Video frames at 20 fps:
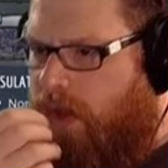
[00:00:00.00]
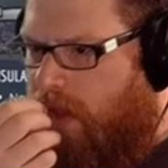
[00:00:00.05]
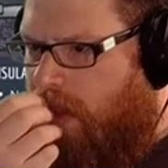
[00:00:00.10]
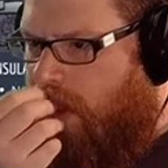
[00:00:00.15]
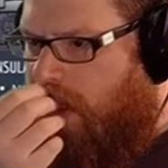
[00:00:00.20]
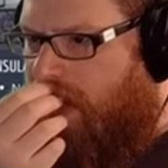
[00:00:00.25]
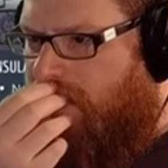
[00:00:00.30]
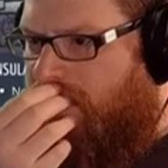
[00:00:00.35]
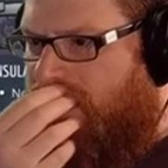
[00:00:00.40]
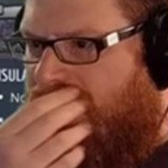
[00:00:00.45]

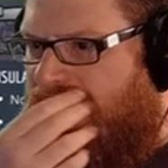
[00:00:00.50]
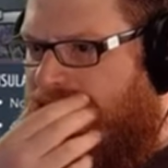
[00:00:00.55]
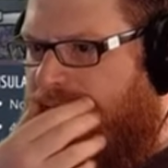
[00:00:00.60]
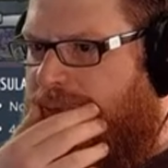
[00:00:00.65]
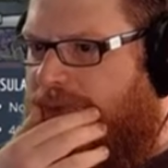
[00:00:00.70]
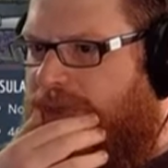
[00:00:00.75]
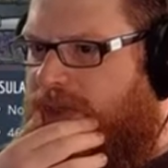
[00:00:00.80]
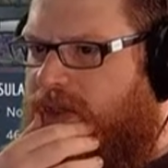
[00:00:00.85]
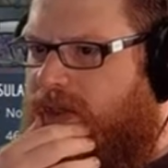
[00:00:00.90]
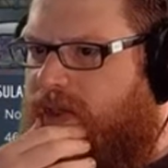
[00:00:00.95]
I made a loop
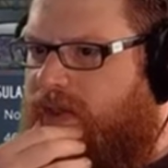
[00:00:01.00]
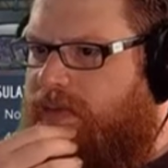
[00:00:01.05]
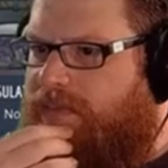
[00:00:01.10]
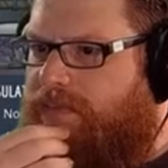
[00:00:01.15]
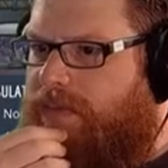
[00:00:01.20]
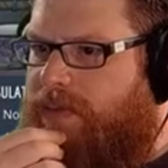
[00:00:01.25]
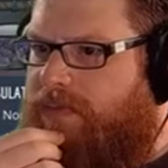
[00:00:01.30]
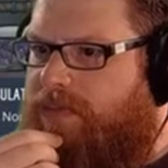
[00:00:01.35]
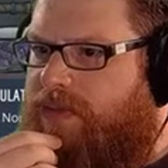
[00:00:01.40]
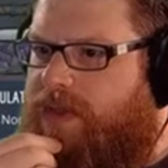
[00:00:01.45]
earlier that
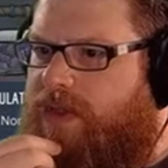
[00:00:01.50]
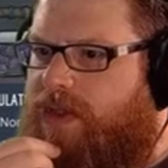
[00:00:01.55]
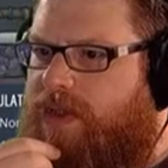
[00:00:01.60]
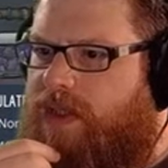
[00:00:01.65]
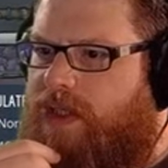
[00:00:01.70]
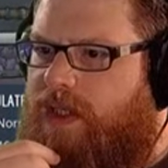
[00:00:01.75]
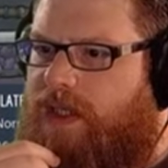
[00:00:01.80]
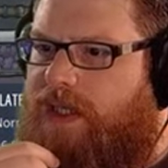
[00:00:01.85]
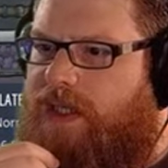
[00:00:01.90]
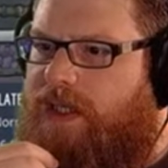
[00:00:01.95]
pumped
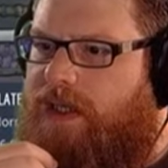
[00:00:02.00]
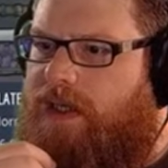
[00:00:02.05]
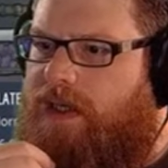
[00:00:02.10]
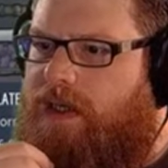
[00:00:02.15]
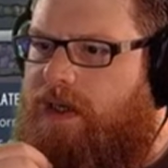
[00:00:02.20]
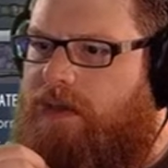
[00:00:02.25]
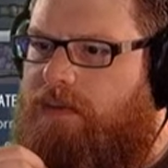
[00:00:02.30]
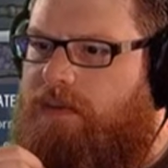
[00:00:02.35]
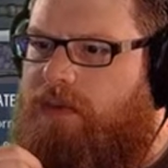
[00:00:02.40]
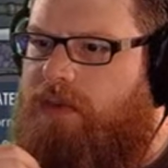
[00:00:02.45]

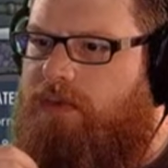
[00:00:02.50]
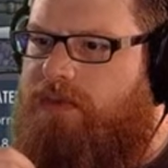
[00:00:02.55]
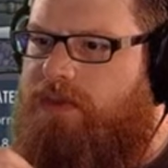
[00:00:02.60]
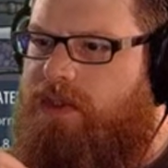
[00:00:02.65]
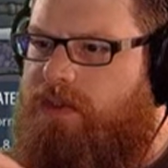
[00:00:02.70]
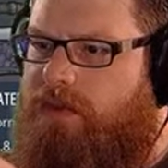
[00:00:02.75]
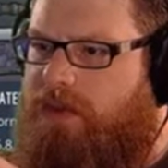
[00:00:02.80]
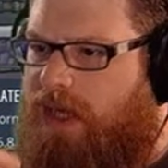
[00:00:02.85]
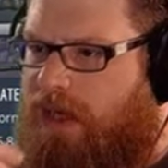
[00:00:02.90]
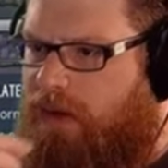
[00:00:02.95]
hot water
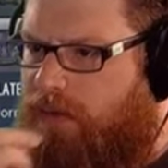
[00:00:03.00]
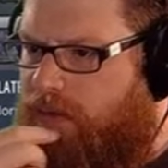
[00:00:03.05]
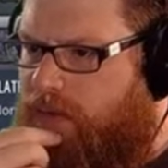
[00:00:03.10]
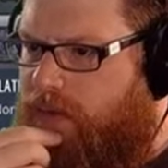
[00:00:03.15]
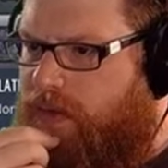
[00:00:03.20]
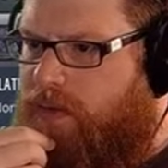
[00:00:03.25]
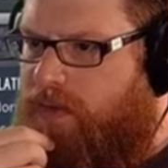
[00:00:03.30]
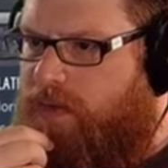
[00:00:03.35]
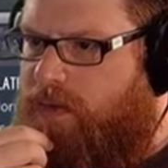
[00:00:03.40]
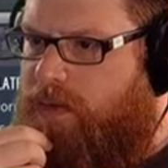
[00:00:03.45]
into an aqua
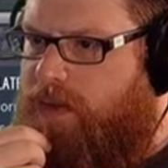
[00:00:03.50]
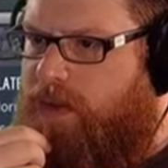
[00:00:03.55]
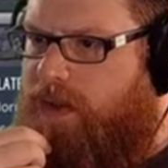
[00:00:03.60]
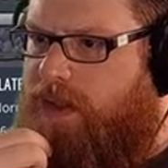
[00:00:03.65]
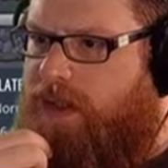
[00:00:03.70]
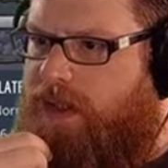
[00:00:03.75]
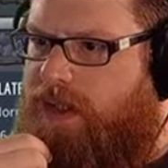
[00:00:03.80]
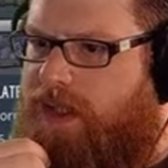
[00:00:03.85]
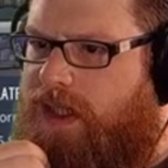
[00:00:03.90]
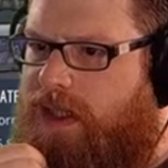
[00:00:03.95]
cooler,
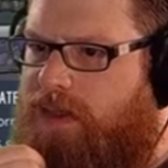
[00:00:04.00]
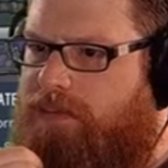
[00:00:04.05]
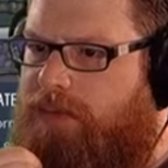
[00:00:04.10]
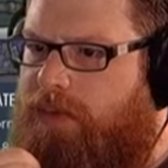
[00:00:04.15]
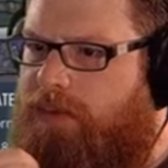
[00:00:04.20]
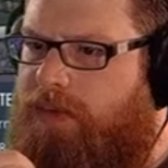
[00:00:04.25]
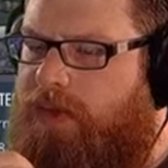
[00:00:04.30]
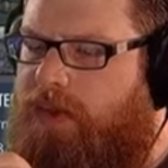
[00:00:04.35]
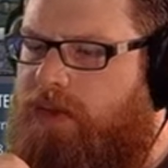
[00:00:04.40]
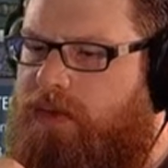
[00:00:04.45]
then
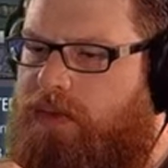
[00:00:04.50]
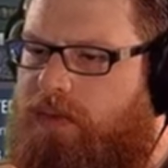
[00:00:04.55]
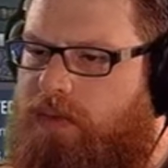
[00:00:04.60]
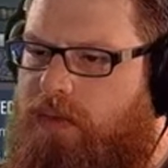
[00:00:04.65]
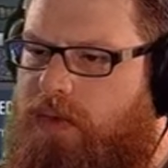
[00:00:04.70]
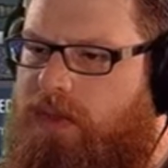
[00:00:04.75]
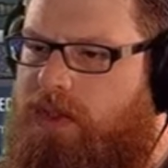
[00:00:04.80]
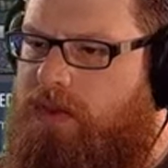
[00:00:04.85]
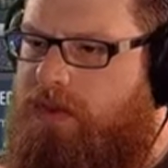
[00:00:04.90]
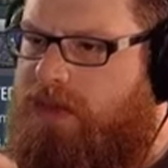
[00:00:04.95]
pumped the cooled
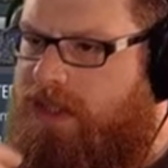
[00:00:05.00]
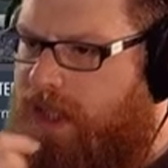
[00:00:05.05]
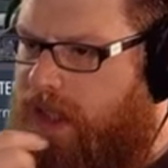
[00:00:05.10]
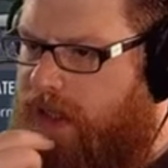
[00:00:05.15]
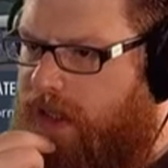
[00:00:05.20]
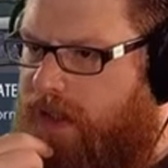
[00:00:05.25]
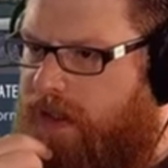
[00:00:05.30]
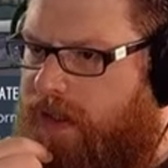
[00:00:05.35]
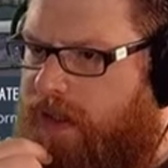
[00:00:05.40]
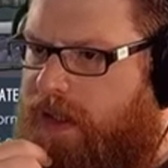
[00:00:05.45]
water to a
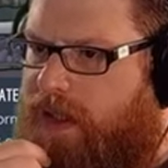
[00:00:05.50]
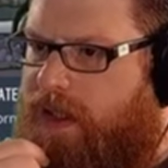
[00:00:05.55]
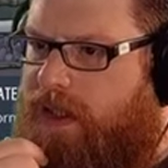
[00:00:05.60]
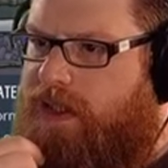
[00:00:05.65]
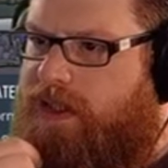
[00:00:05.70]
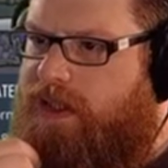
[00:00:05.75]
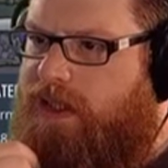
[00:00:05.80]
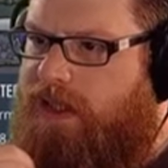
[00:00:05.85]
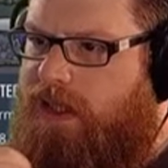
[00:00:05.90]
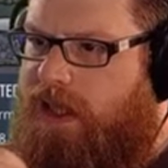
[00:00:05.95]
tank.
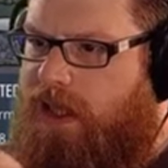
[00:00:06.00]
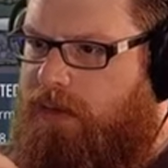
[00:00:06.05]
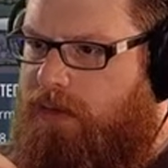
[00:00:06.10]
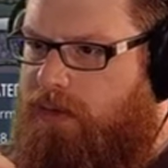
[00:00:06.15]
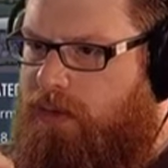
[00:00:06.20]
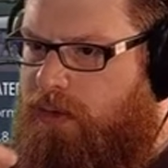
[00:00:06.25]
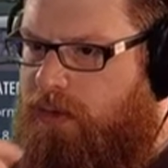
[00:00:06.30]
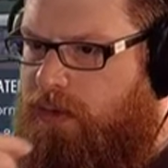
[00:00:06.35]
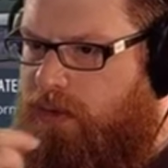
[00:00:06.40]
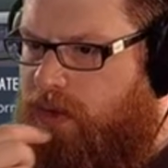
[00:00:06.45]
To keep the aqua
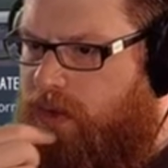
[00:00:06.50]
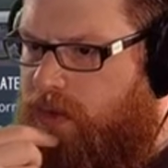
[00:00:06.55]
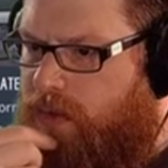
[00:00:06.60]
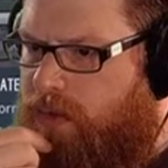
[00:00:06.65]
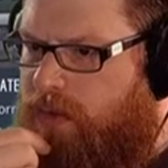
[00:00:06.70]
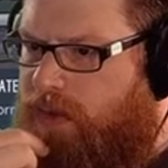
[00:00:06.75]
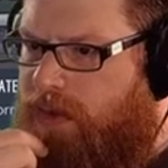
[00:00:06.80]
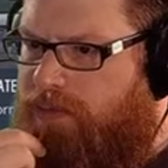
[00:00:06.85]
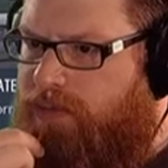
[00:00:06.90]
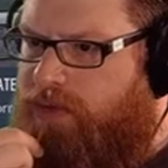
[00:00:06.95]
coolers
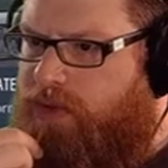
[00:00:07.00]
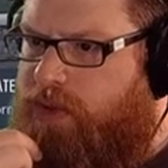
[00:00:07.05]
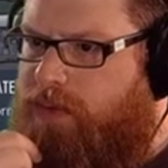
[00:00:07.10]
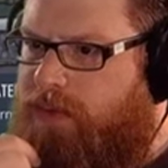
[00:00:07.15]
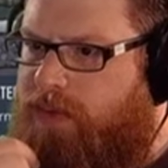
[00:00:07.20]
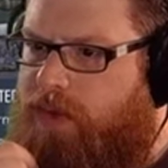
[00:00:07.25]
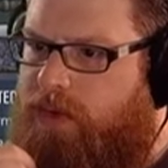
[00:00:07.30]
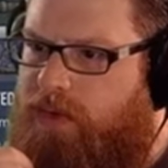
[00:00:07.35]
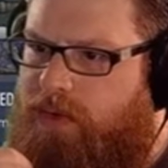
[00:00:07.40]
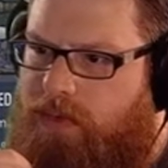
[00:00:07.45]
cool, I brought some
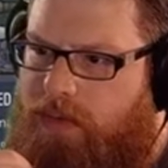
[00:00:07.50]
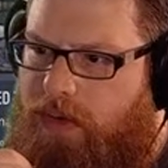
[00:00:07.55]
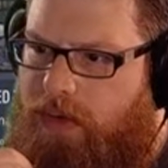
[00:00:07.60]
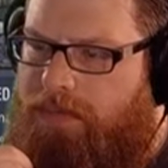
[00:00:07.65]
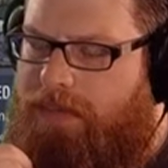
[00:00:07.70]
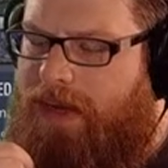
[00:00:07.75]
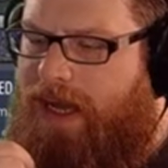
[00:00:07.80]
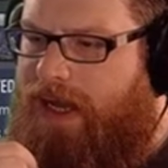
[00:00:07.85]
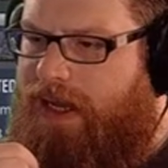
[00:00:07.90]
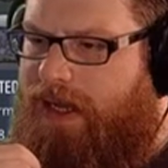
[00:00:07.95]
of the cool water
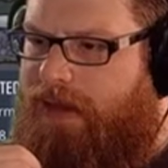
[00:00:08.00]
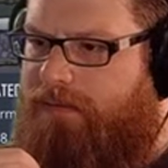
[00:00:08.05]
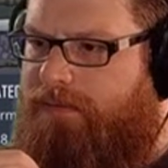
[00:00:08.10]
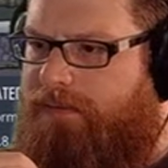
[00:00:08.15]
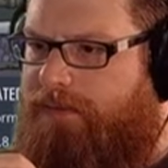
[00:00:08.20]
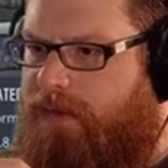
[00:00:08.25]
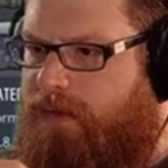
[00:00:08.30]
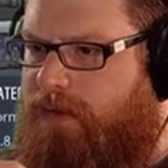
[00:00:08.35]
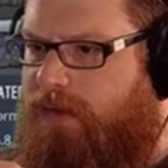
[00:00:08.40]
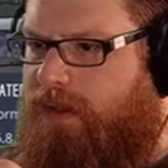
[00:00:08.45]
back and
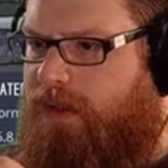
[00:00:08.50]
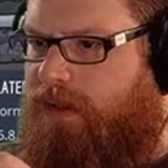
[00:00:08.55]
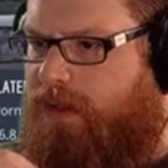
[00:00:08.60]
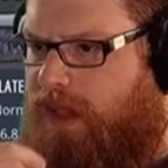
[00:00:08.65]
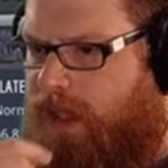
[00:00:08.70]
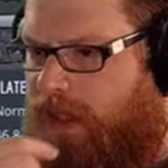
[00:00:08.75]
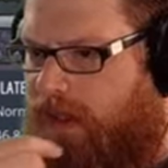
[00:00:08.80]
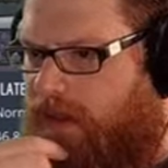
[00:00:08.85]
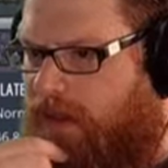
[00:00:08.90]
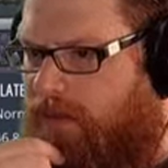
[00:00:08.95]
filled the tank